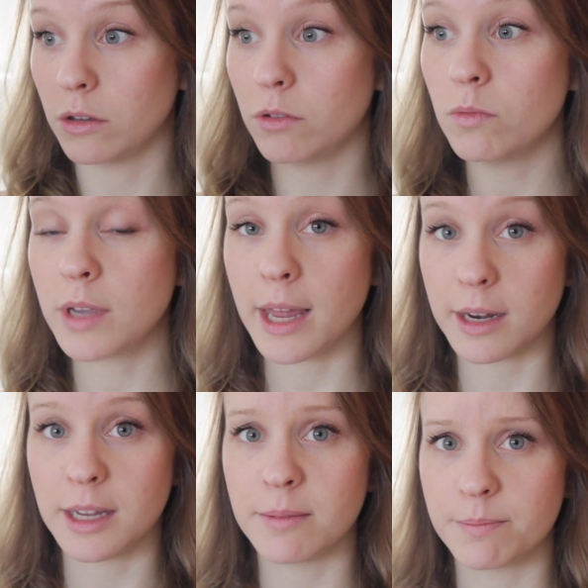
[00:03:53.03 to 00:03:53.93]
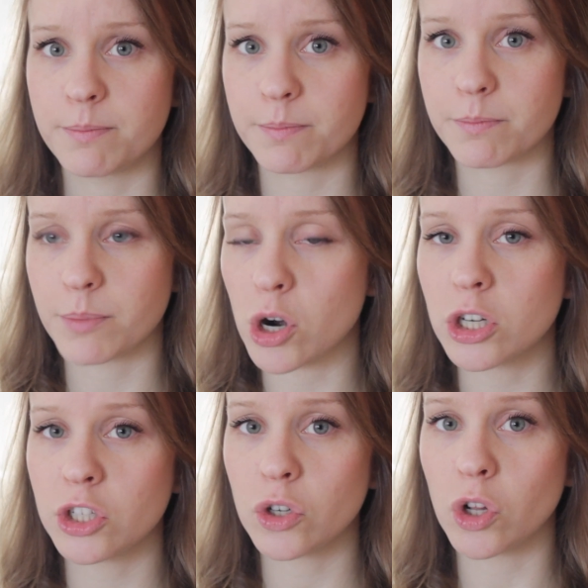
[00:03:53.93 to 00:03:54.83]
you get
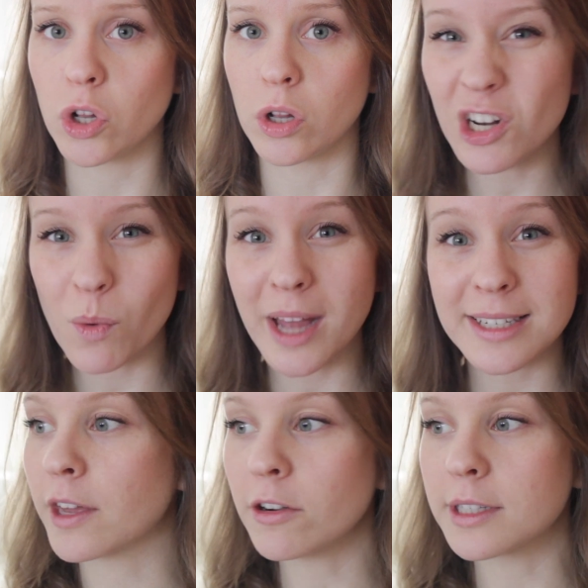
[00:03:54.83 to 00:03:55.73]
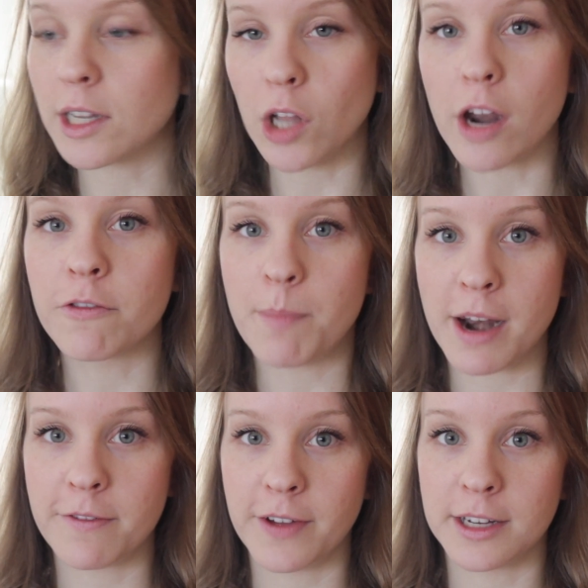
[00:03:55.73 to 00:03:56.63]
personal. You know what? There is a lot of
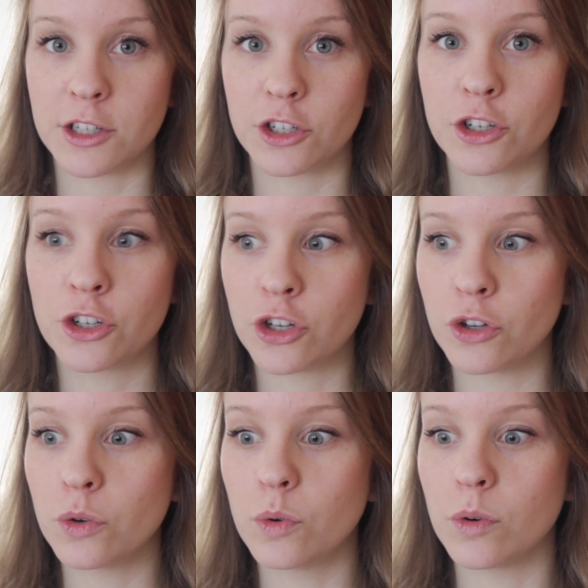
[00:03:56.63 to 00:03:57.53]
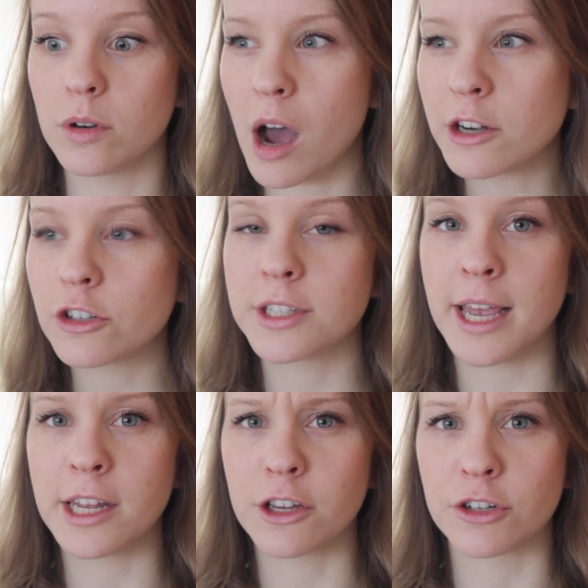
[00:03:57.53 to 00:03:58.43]
benefits to
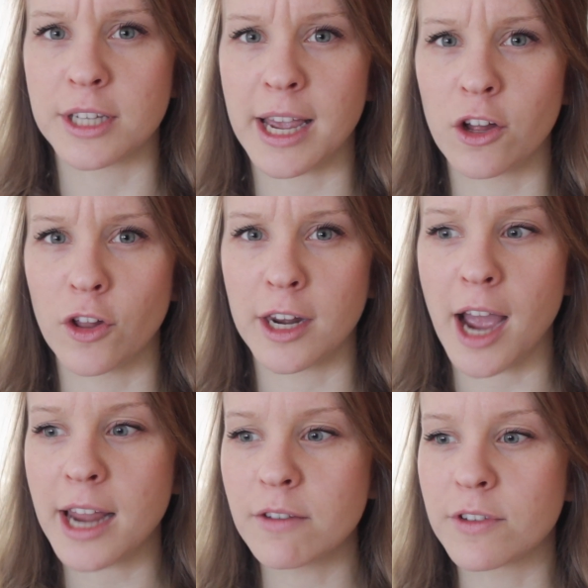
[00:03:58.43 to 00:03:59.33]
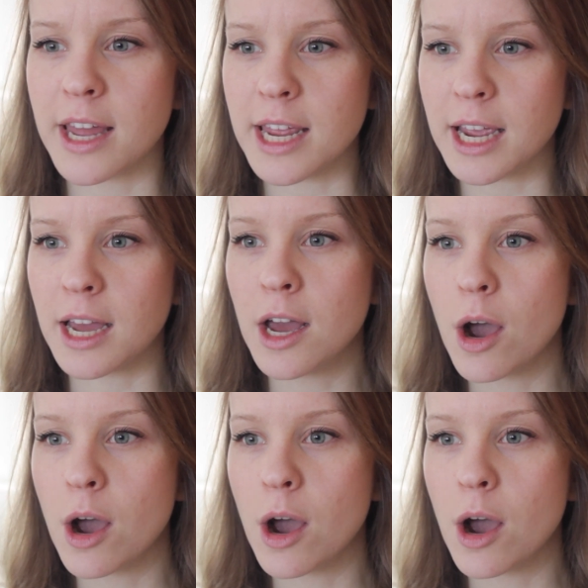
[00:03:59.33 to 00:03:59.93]
understanding your cycle and kind of getting